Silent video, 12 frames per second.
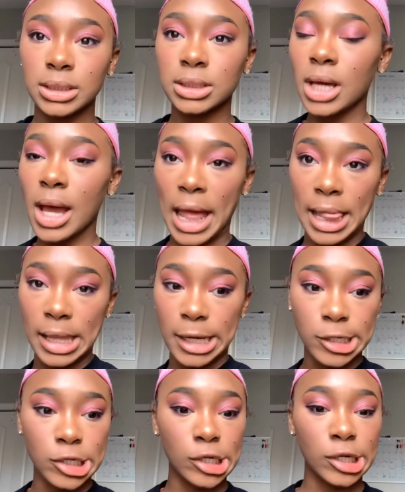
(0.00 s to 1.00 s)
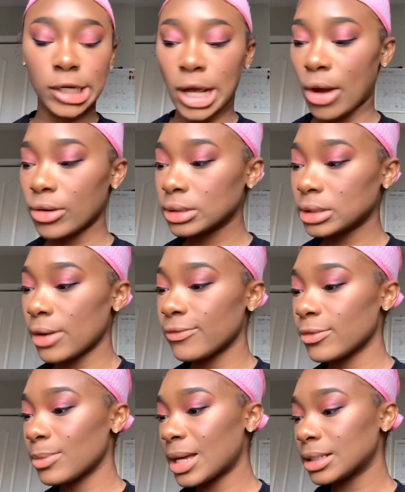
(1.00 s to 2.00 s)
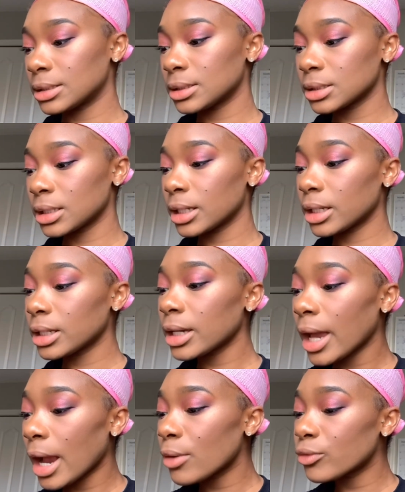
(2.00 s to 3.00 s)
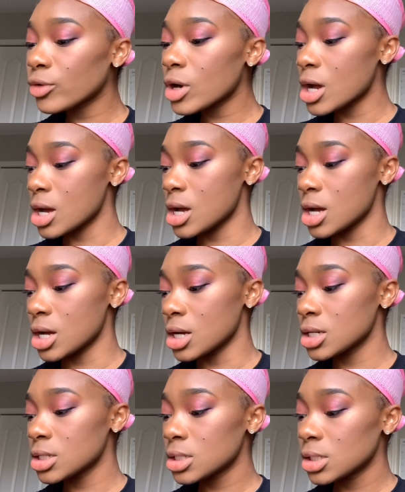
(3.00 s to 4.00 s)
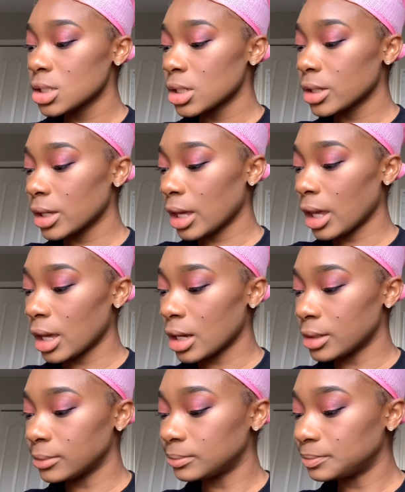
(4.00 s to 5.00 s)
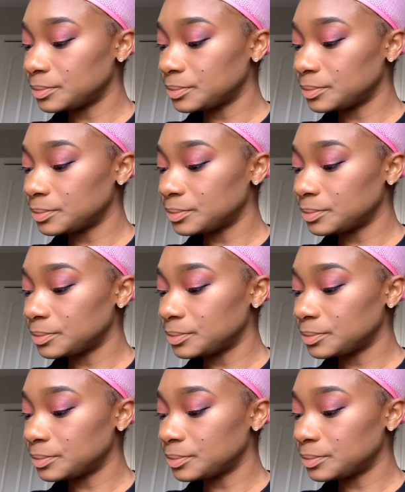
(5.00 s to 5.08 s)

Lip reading: the eyeliner. Now it's time for mascara. And